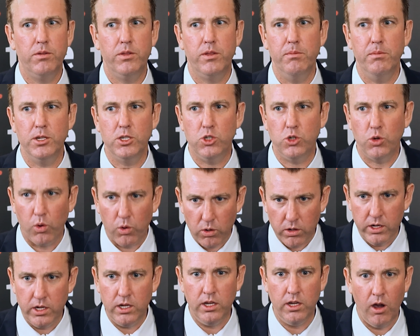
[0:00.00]
the
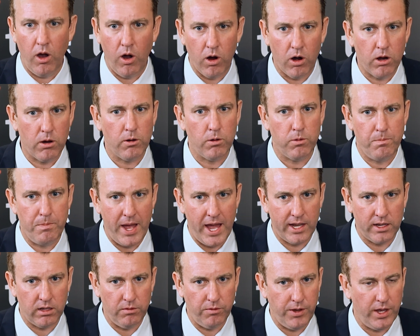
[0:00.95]
majority are
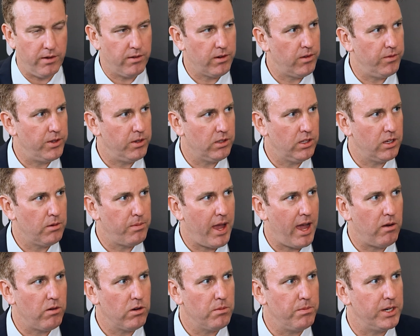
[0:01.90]
back in favor of nuclear
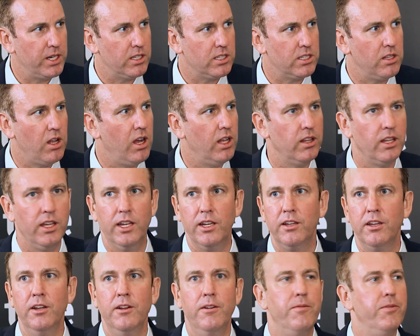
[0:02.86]
power, but it's not
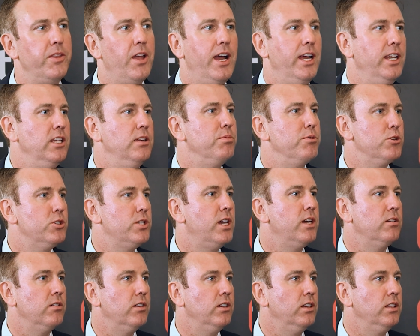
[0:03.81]
like
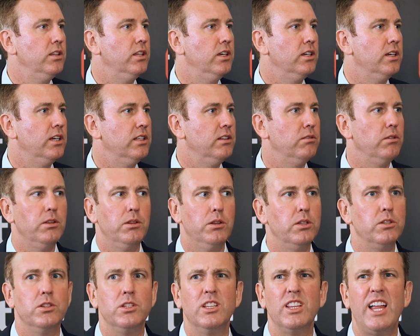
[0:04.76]
90% or anything.
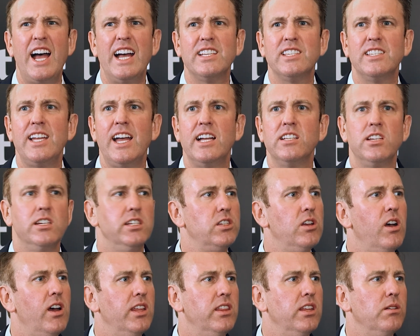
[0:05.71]
The last stats I
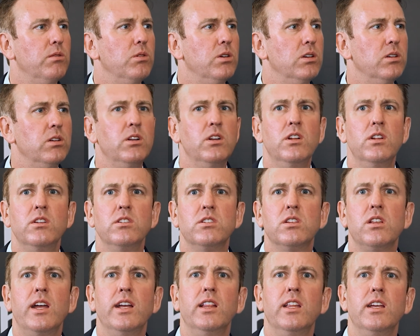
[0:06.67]
saw, I think, were
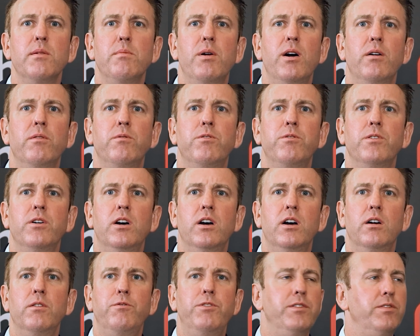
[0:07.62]
slightly above
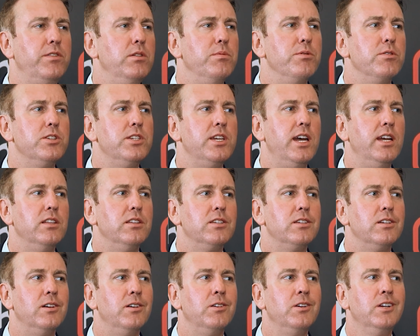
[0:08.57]
50%.
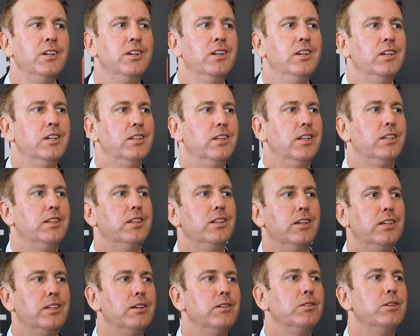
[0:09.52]
So,
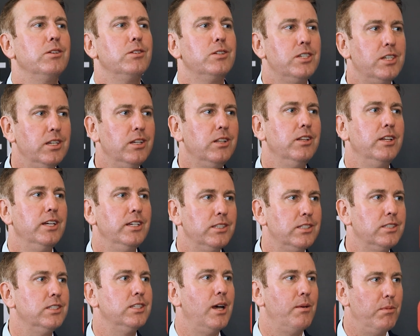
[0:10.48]
there still
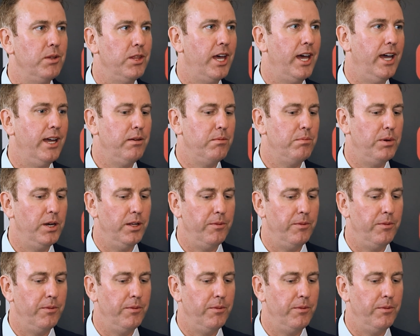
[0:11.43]
is some of that,